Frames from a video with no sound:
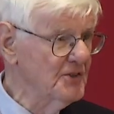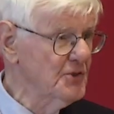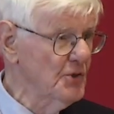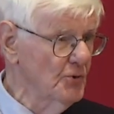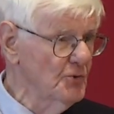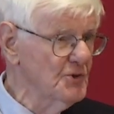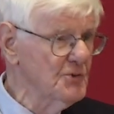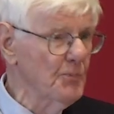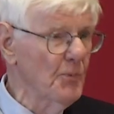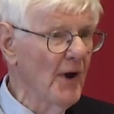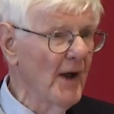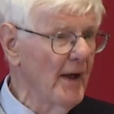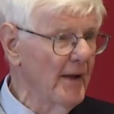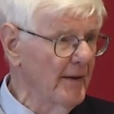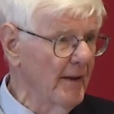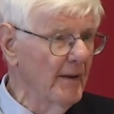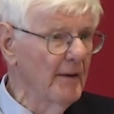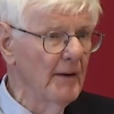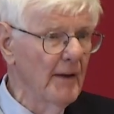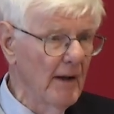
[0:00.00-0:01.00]
it soon spread,
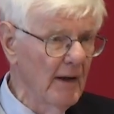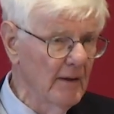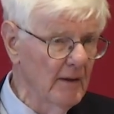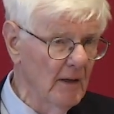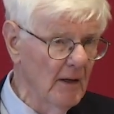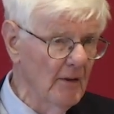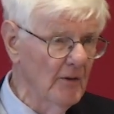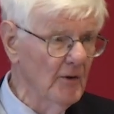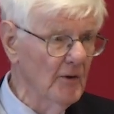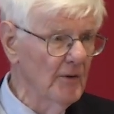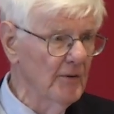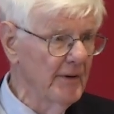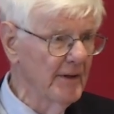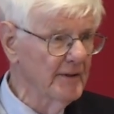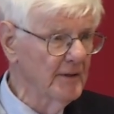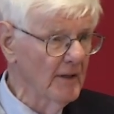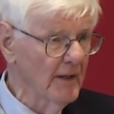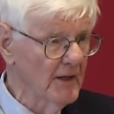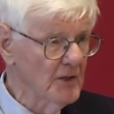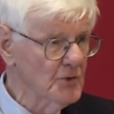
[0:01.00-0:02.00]
and other
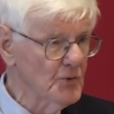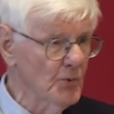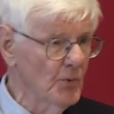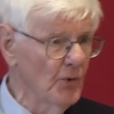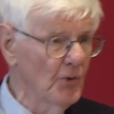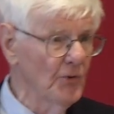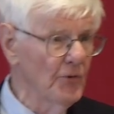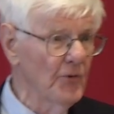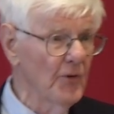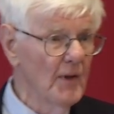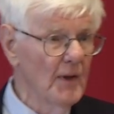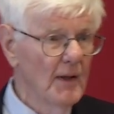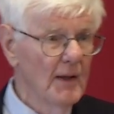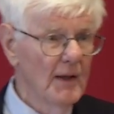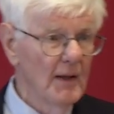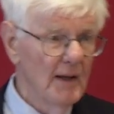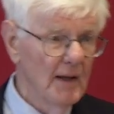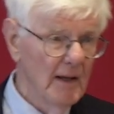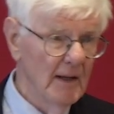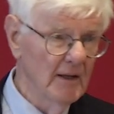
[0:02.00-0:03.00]
intellectuals,
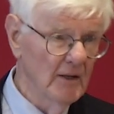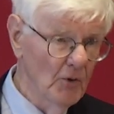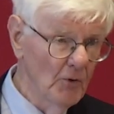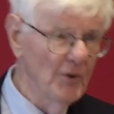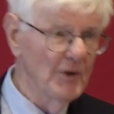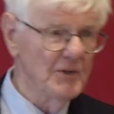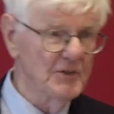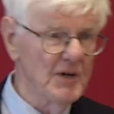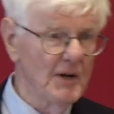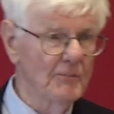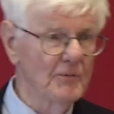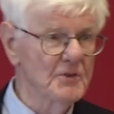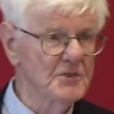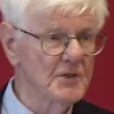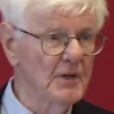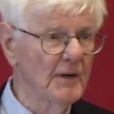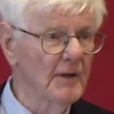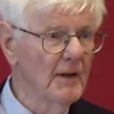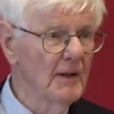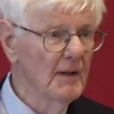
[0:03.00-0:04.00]
including
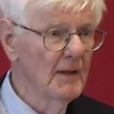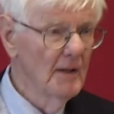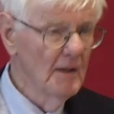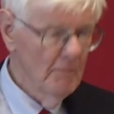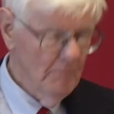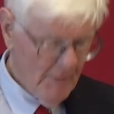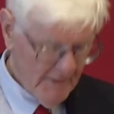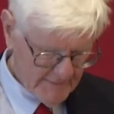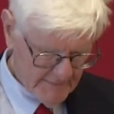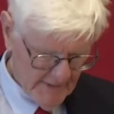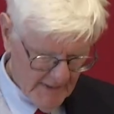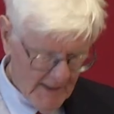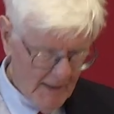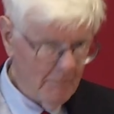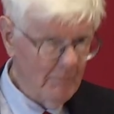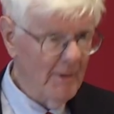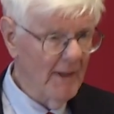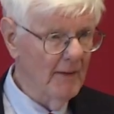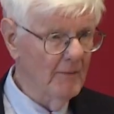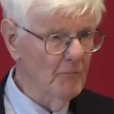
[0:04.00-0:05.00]
Jefferson, picked it
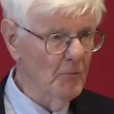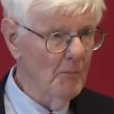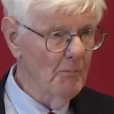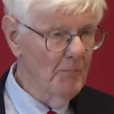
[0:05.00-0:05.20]
up and